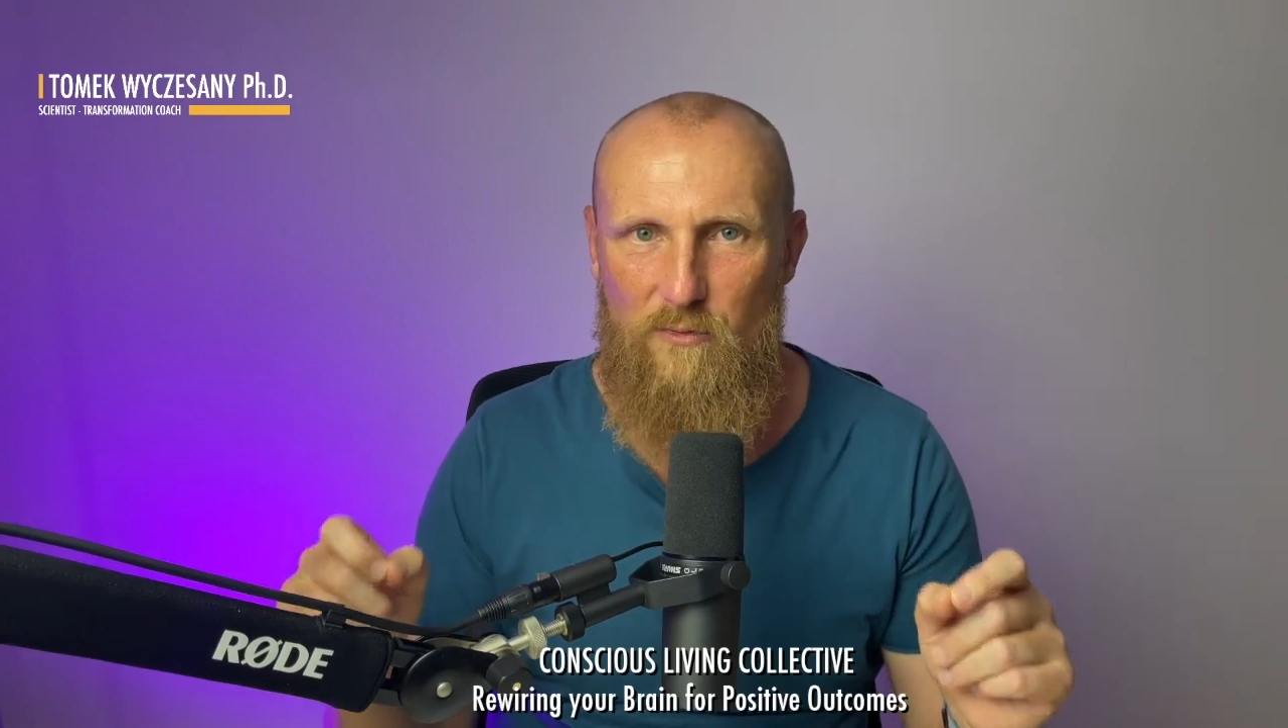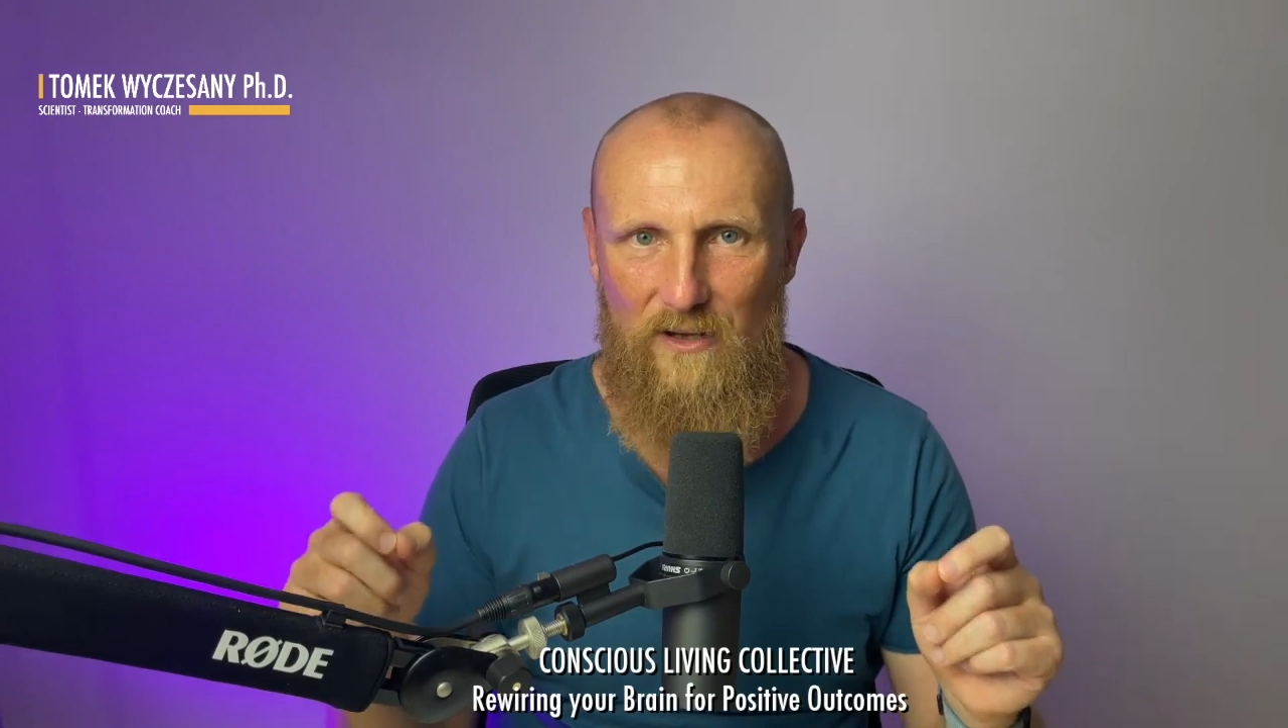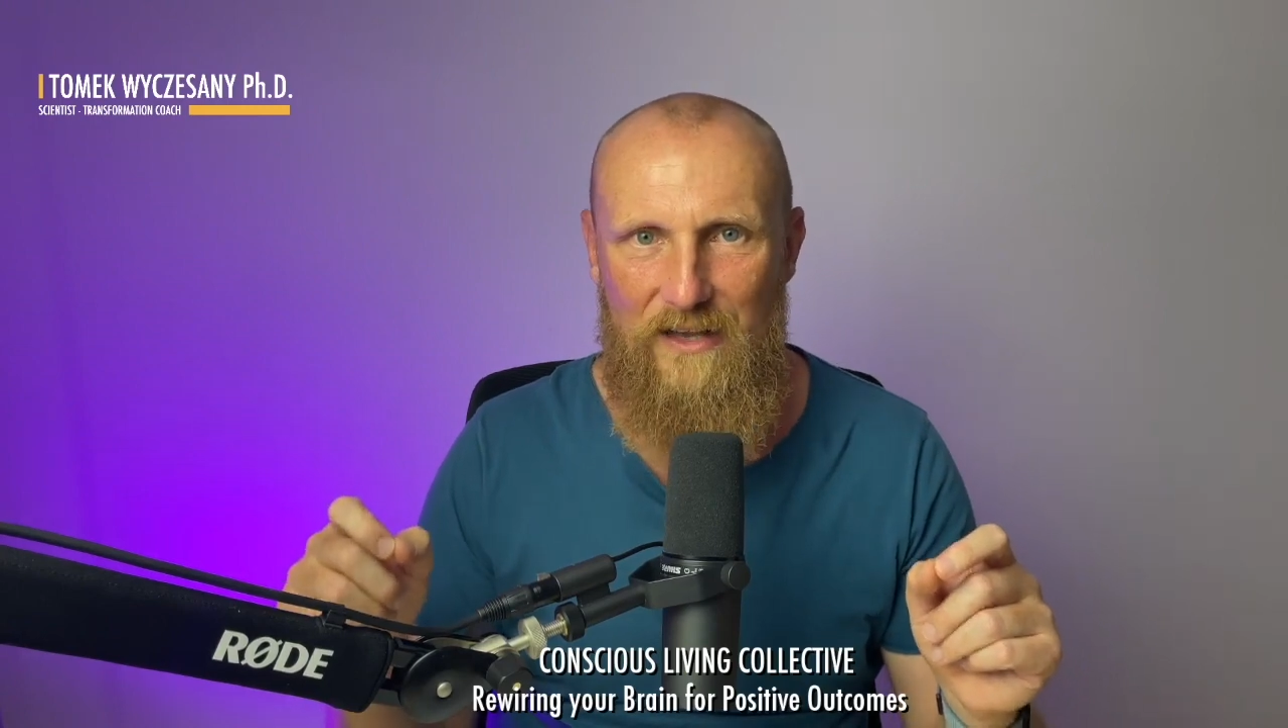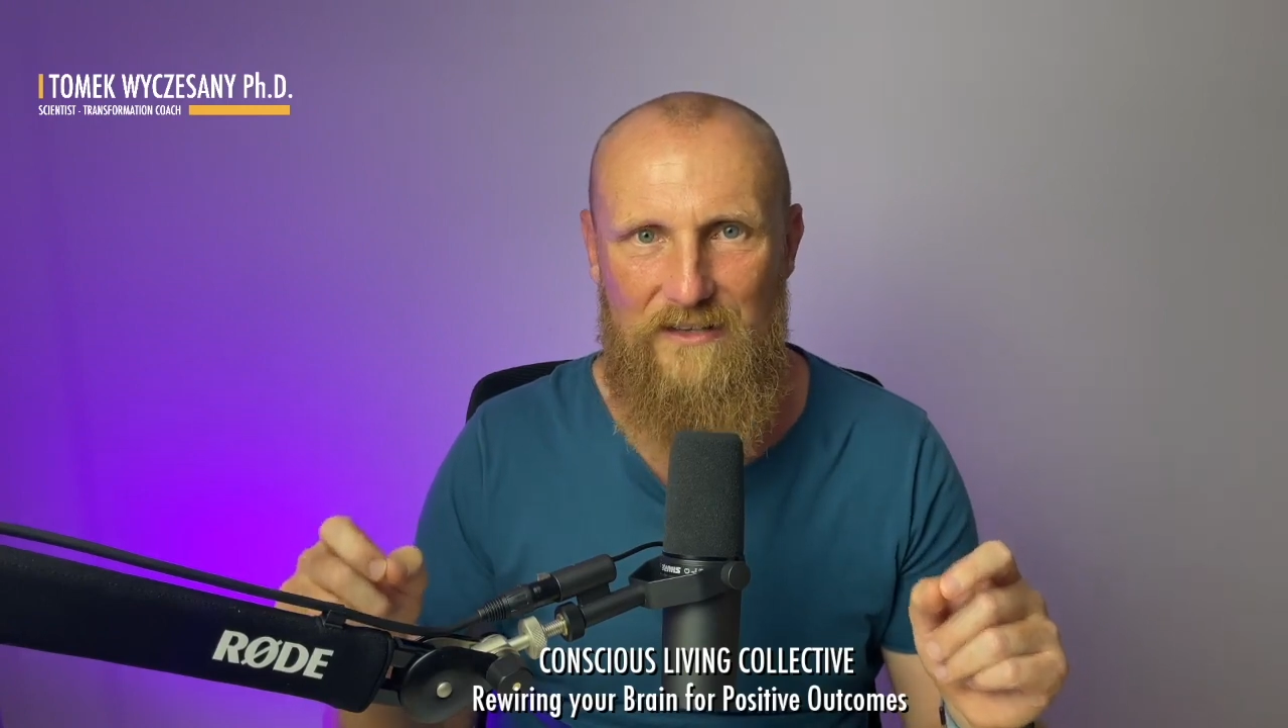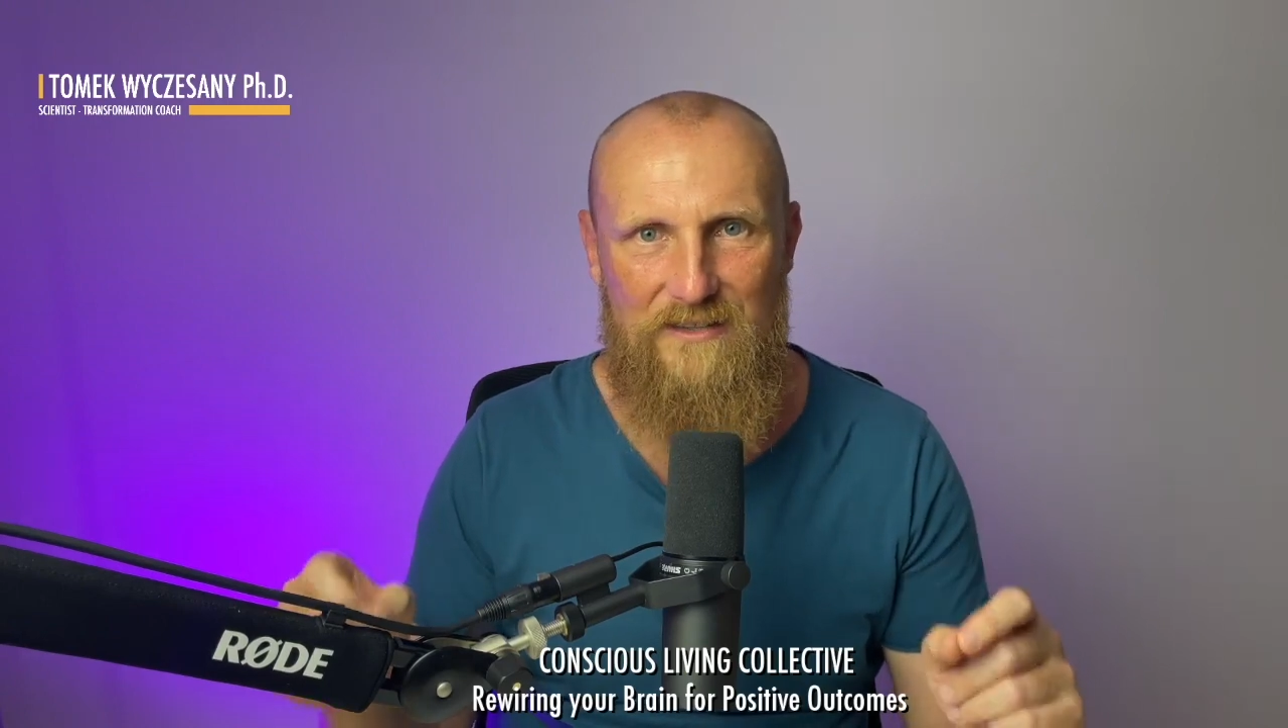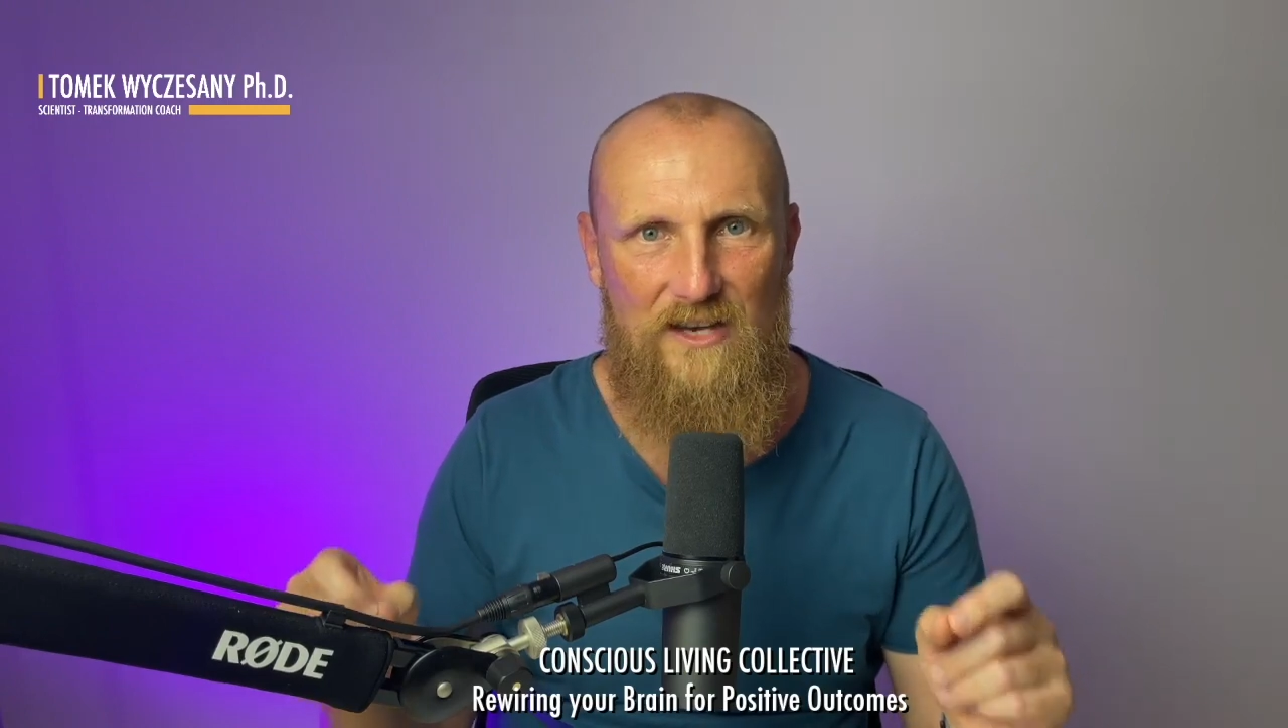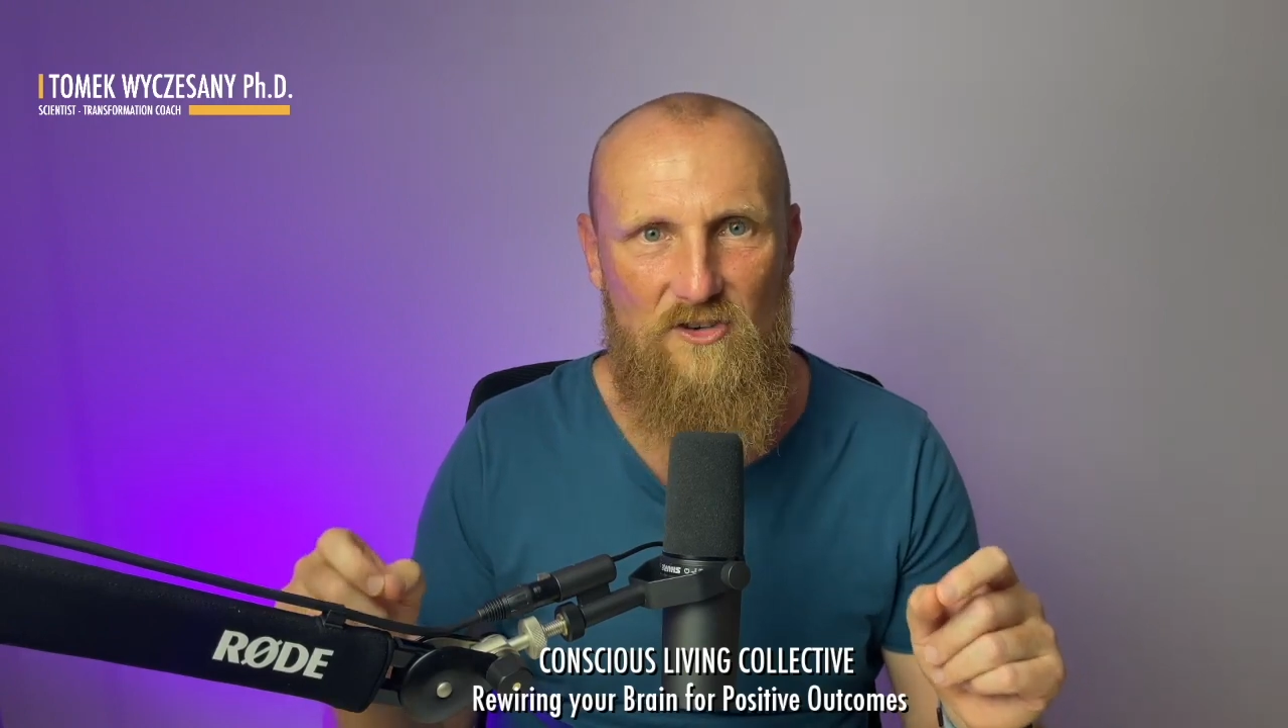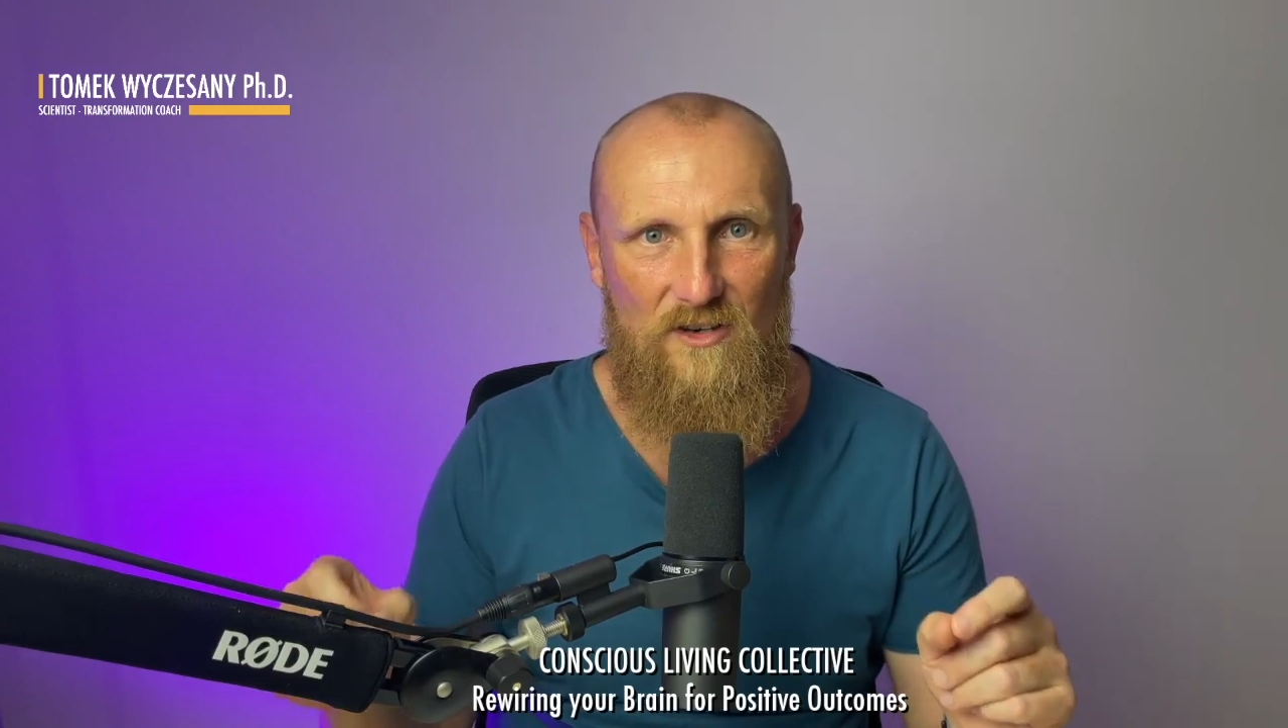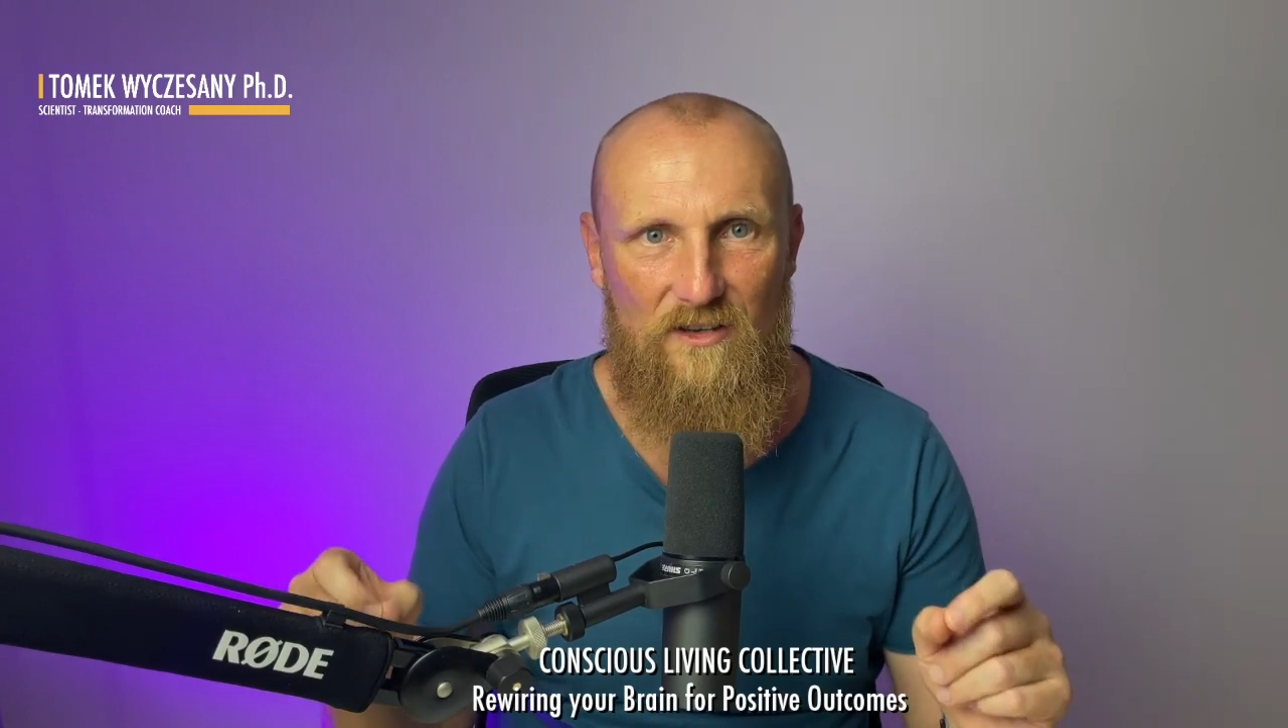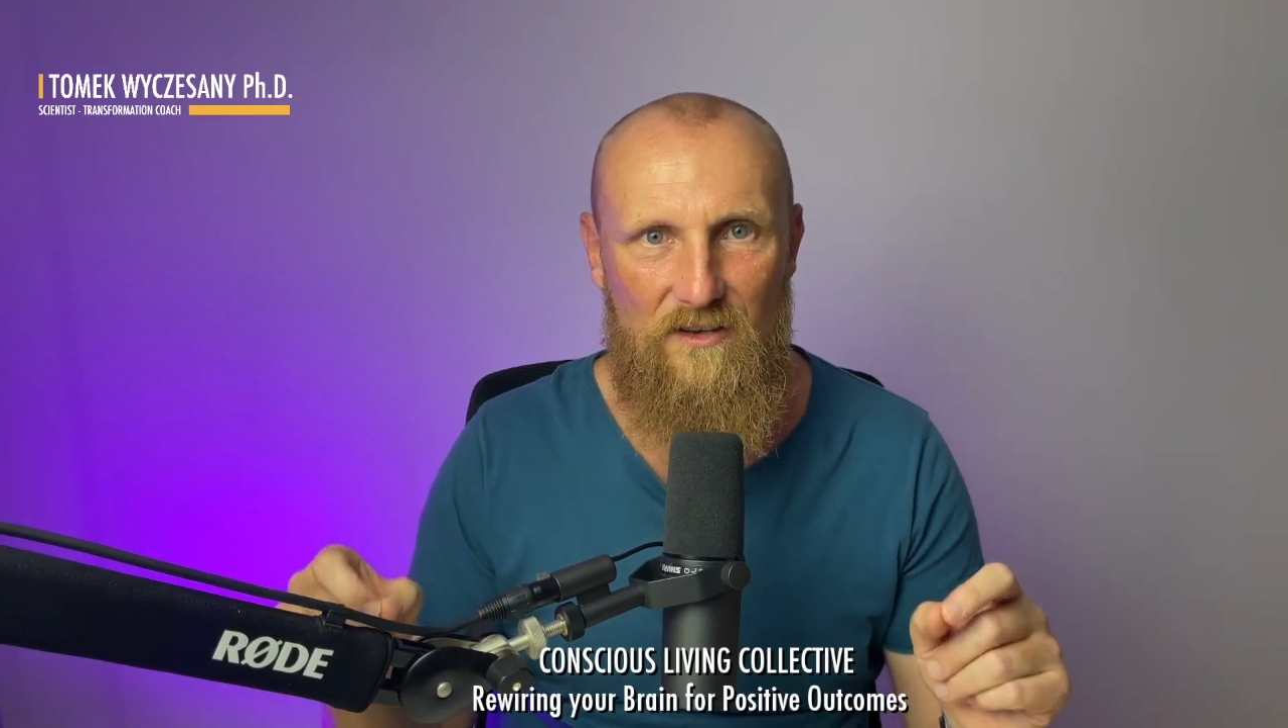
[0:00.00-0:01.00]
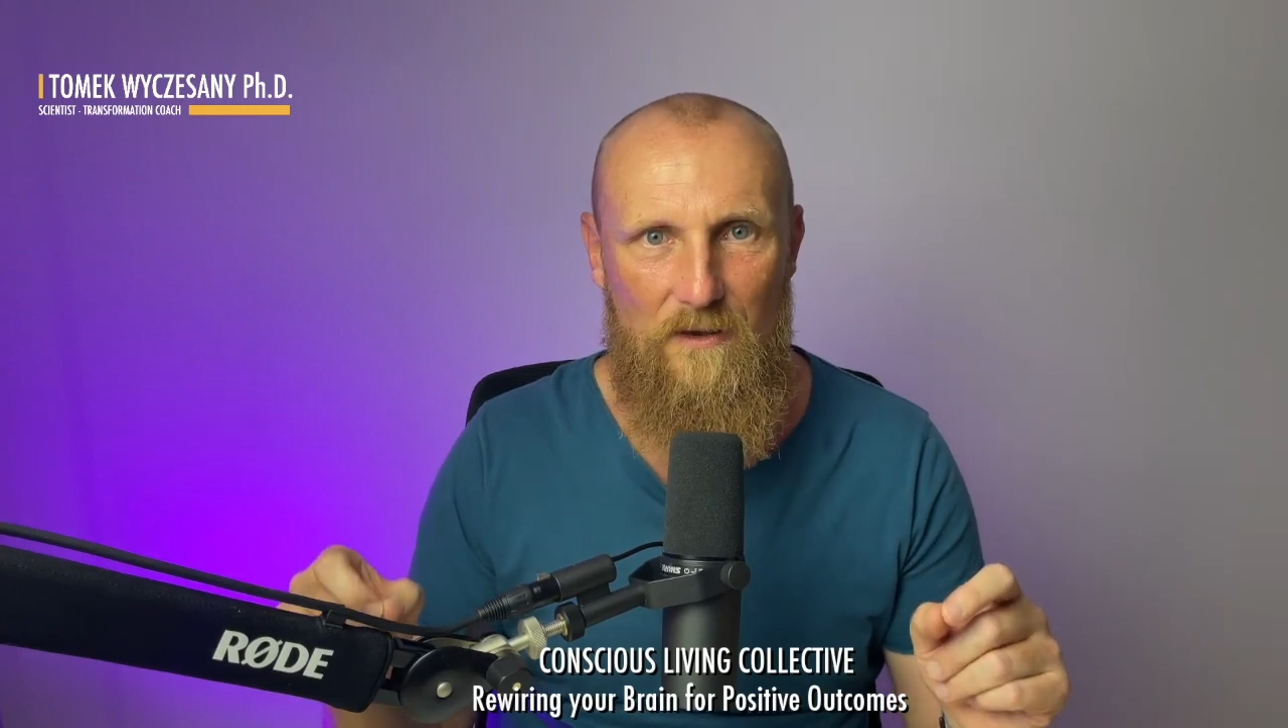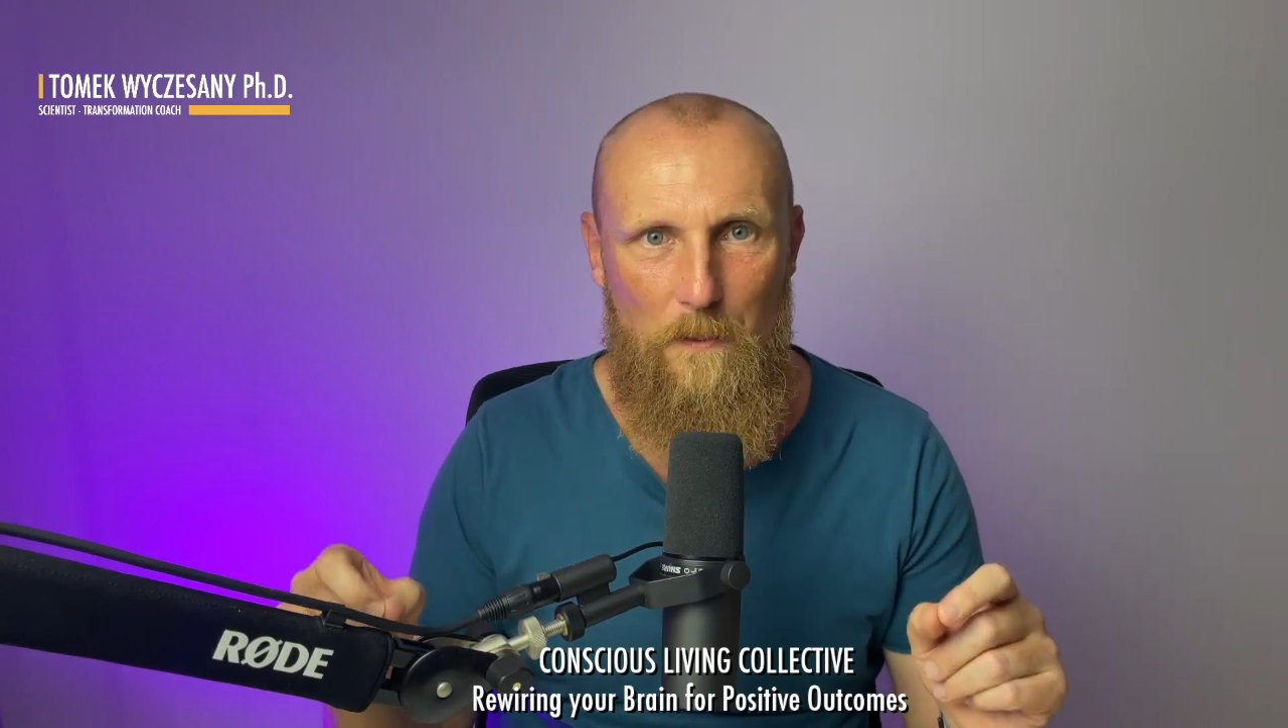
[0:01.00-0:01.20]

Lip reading: relaxation,